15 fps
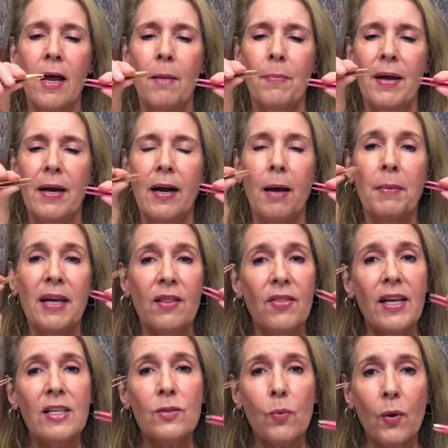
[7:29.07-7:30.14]
But I mean,
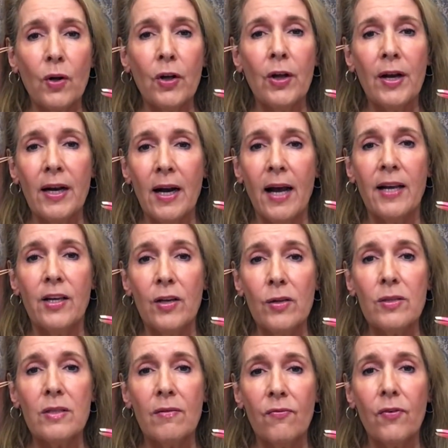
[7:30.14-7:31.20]
these were good, and I
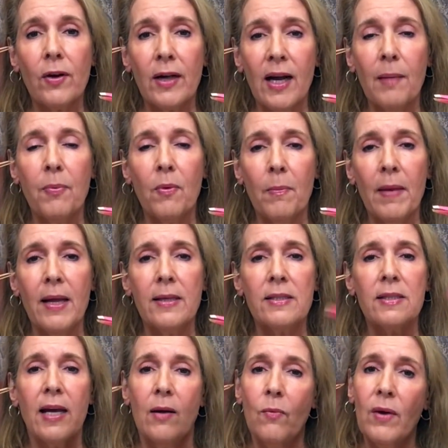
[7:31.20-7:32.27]
used them for a couple of
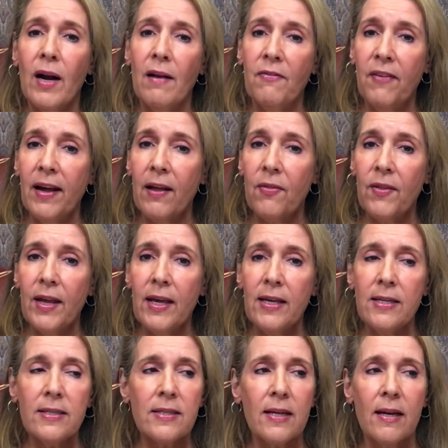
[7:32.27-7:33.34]
months, and when I found
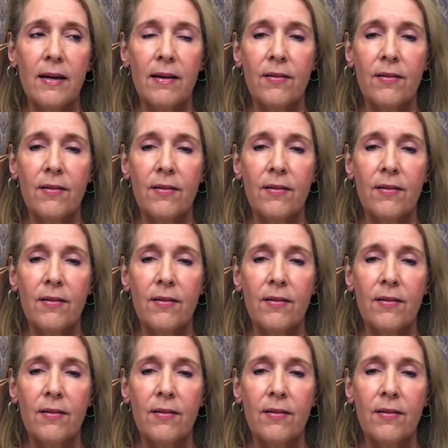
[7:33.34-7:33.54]
these,